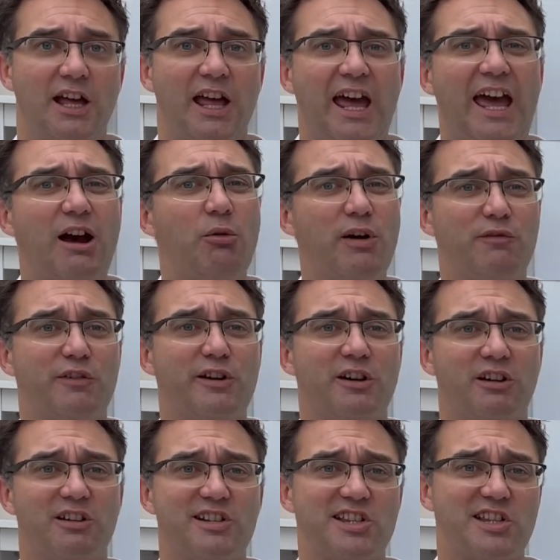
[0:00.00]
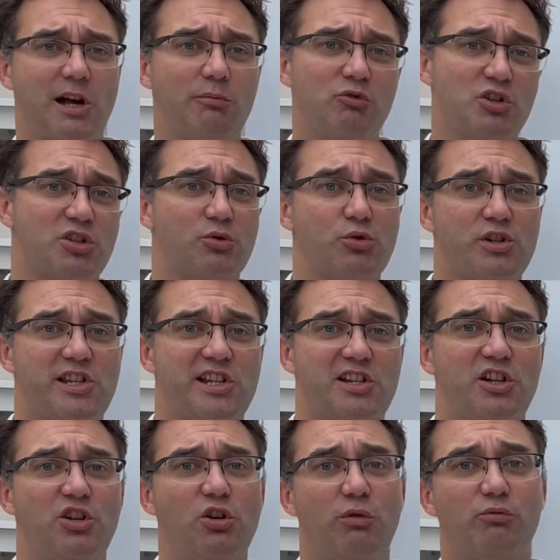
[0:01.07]
However, some resources are
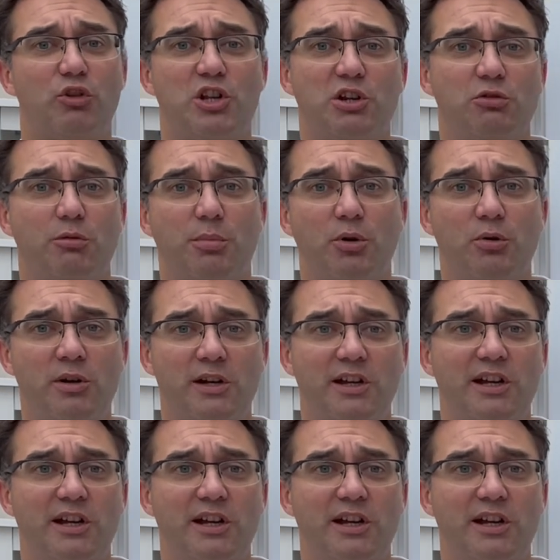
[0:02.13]
non-renewable.